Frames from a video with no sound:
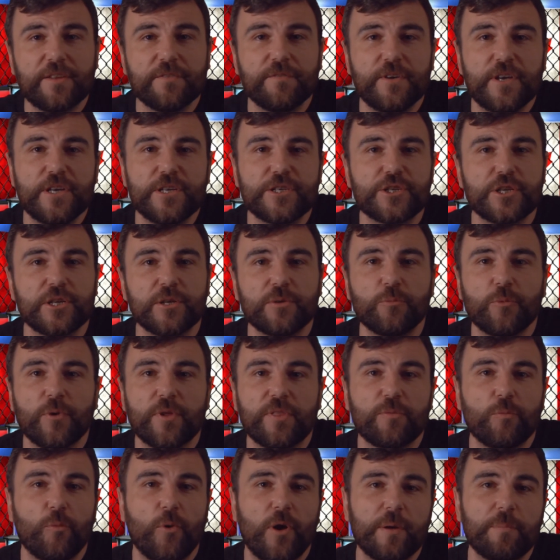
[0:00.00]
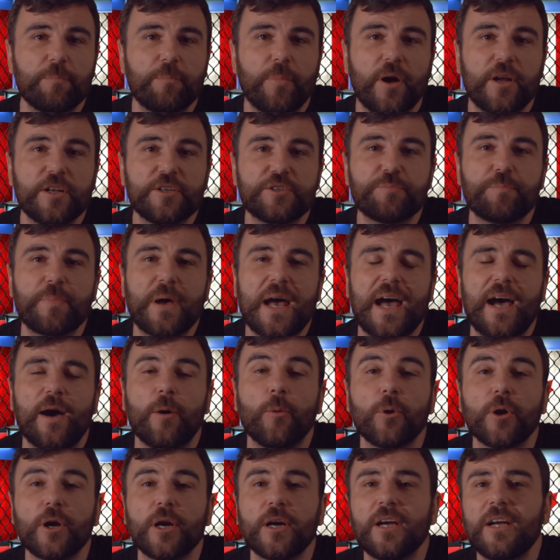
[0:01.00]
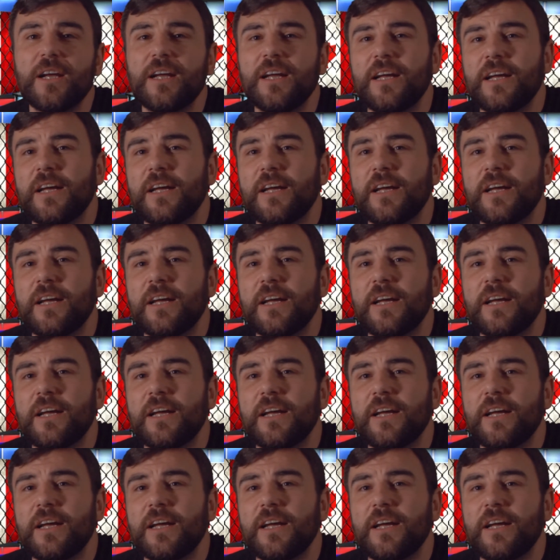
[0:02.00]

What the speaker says: division with one-punch power.